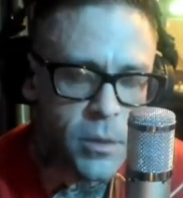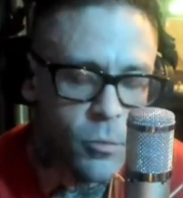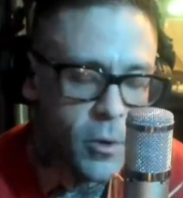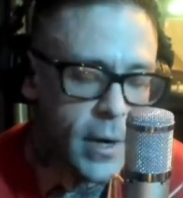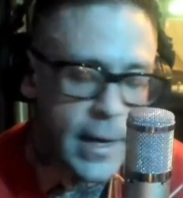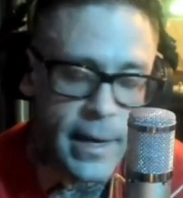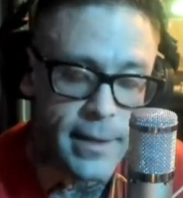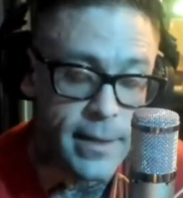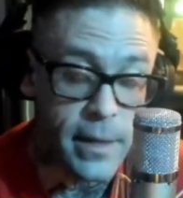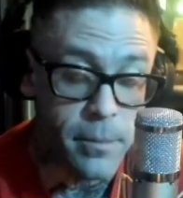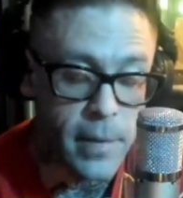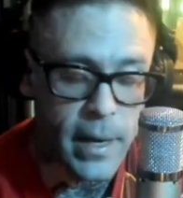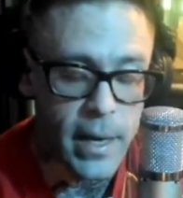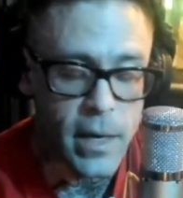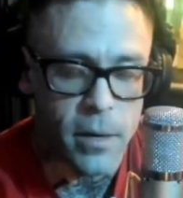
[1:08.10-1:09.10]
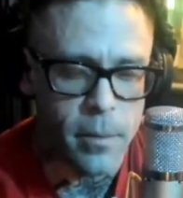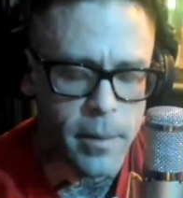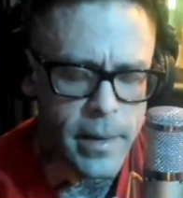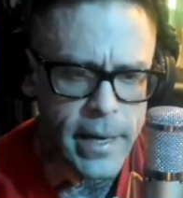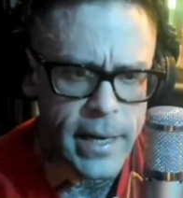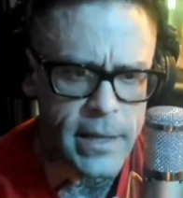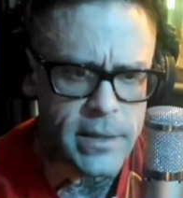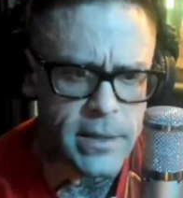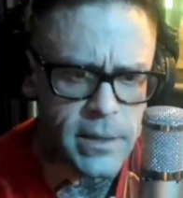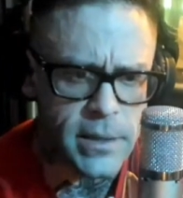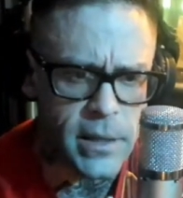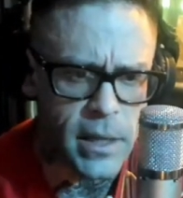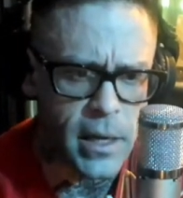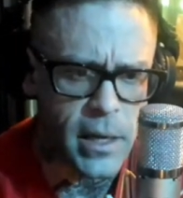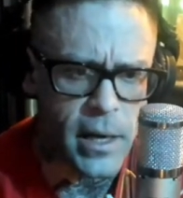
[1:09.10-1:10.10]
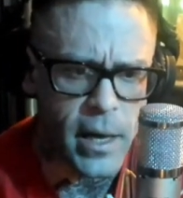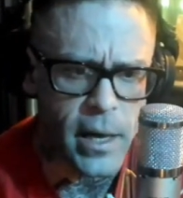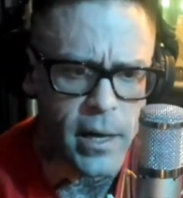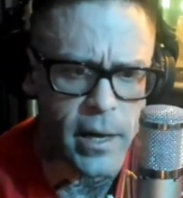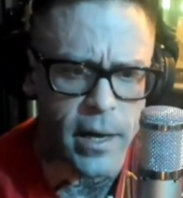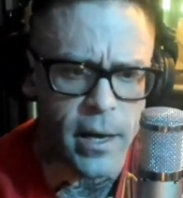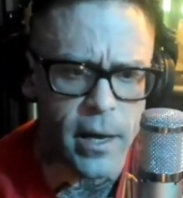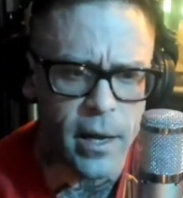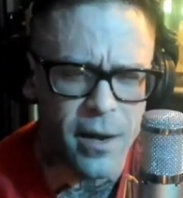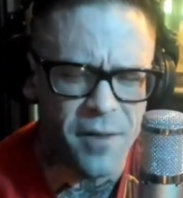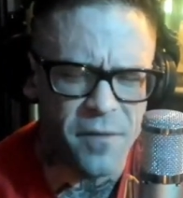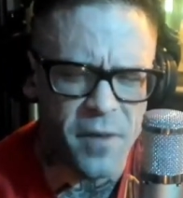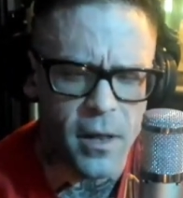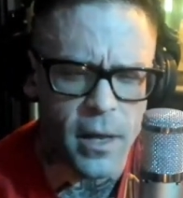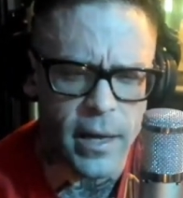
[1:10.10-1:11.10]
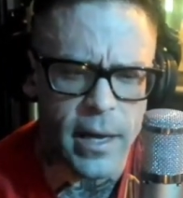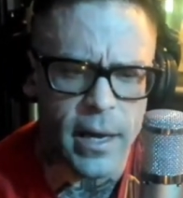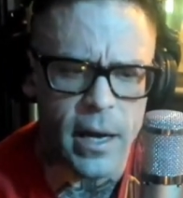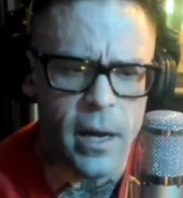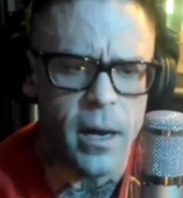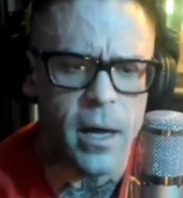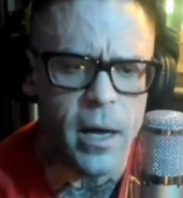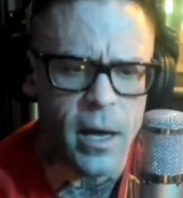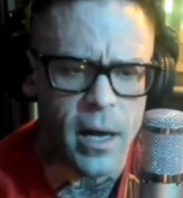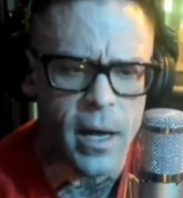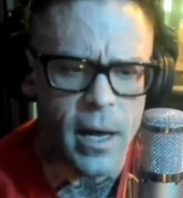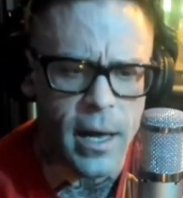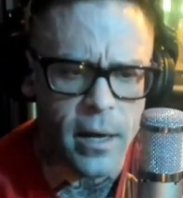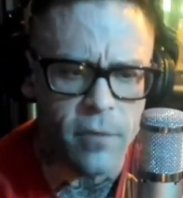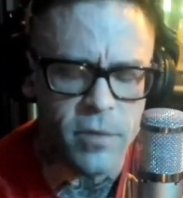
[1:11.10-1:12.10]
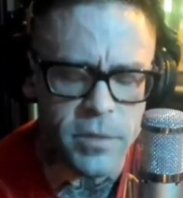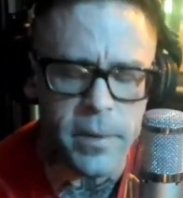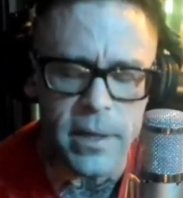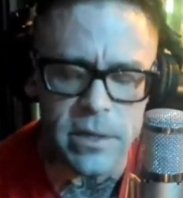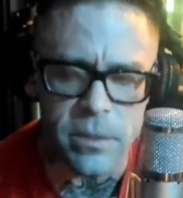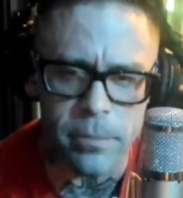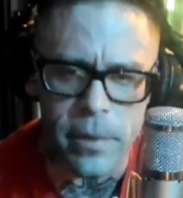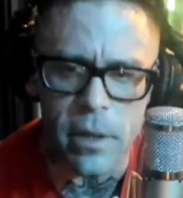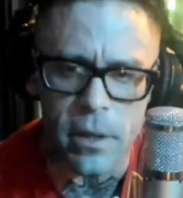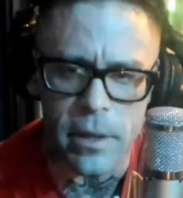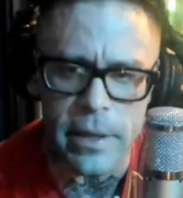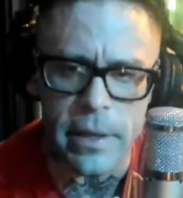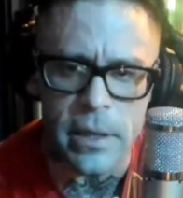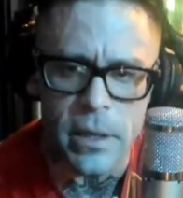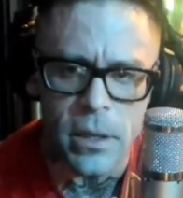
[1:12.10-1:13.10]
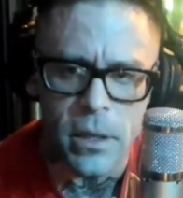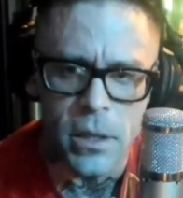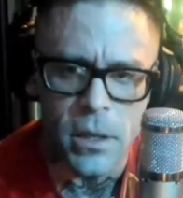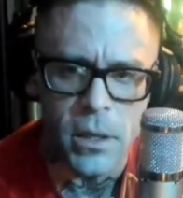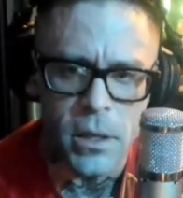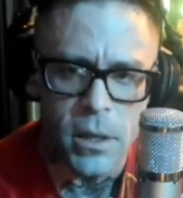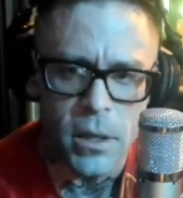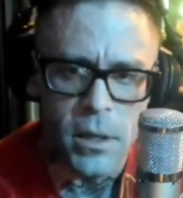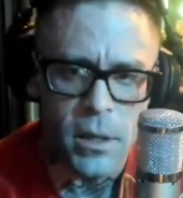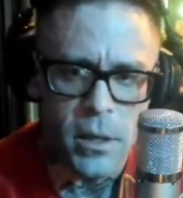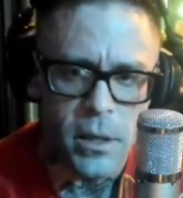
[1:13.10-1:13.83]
Somewhere I got that my head on my ass, and and I and I felt like I got I had a responsibility. Yeah.